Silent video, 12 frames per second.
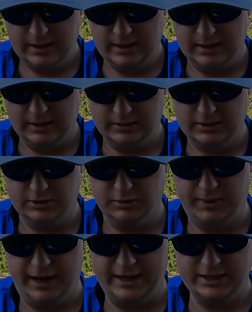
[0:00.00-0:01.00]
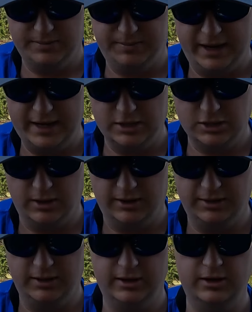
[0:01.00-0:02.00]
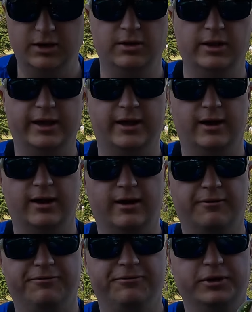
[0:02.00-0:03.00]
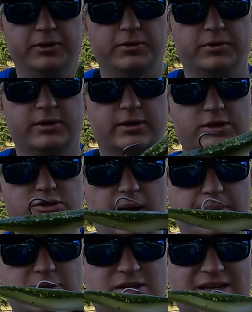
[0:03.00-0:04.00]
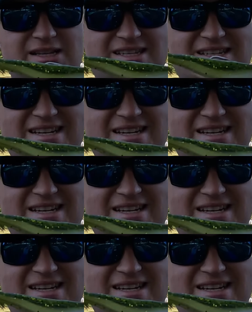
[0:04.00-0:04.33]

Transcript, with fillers: uh, these little pods of bait. So I thought, you know, like a fluke. This represents